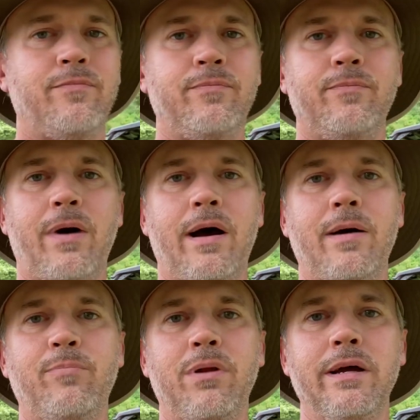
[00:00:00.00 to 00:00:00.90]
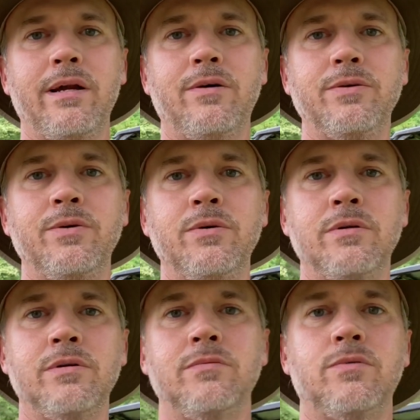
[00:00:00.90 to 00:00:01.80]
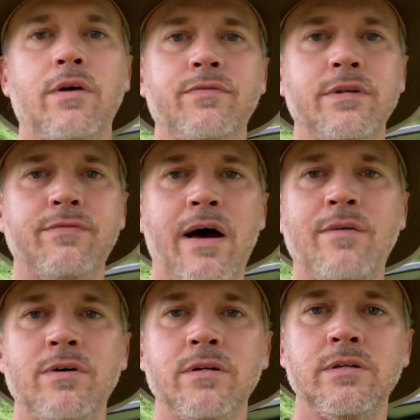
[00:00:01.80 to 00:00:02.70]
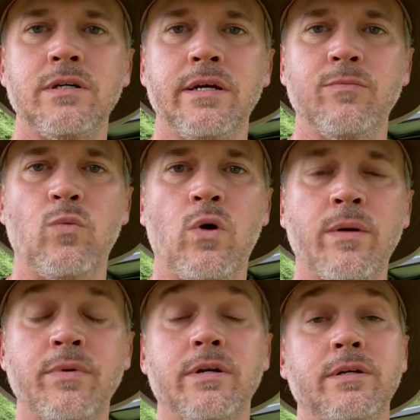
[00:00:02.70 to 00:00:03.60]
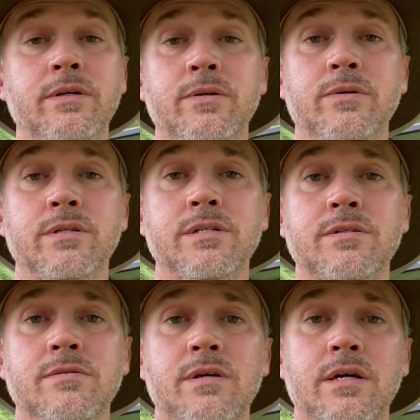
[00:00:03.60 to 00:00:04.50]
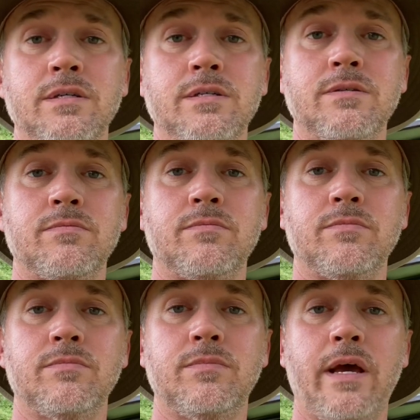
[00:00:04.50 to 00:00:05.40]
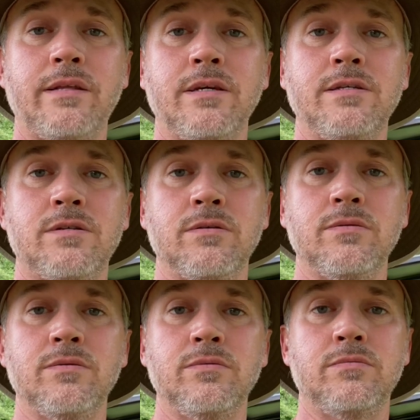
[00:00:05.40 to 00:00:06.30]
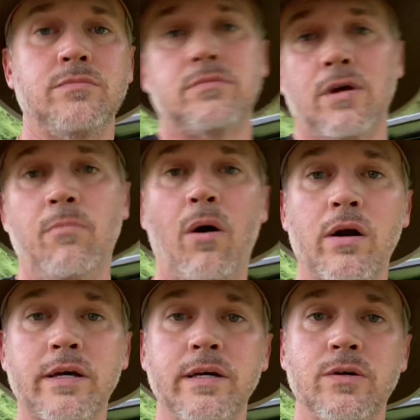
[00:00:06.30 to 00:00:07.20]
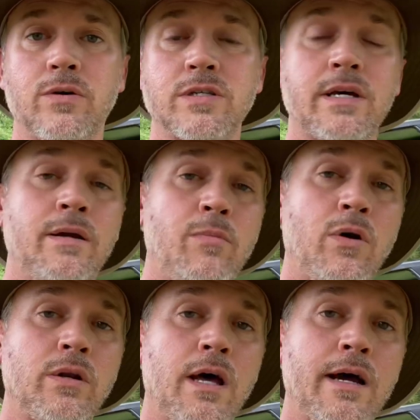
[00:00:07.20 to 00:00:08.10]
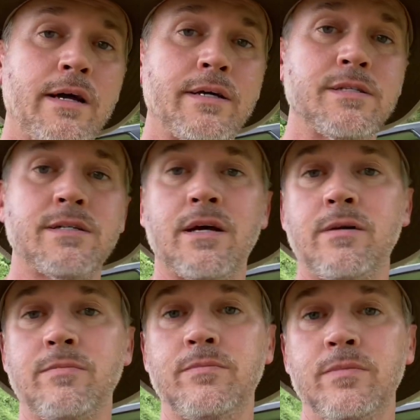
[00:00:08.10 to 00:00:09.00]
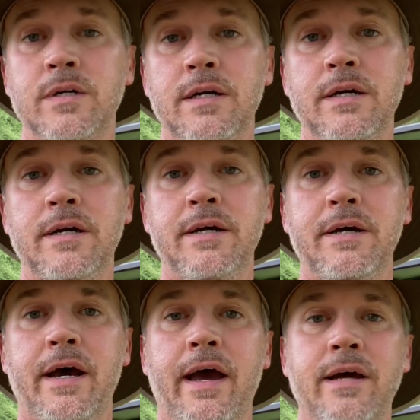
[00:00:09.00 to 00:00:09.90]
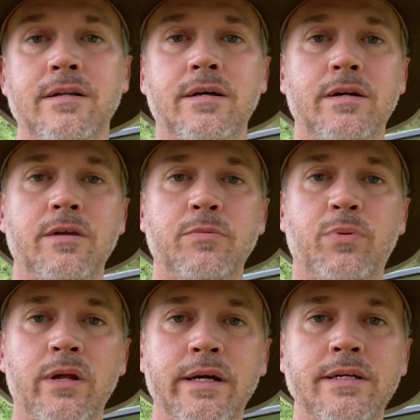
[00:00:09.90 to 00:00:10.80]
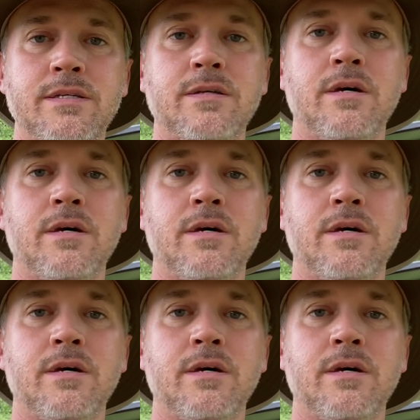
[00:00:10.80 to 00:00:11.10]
I plan on doing roughly 500, and what I'm going to do is take these to a market or sell them online, sell them at another place,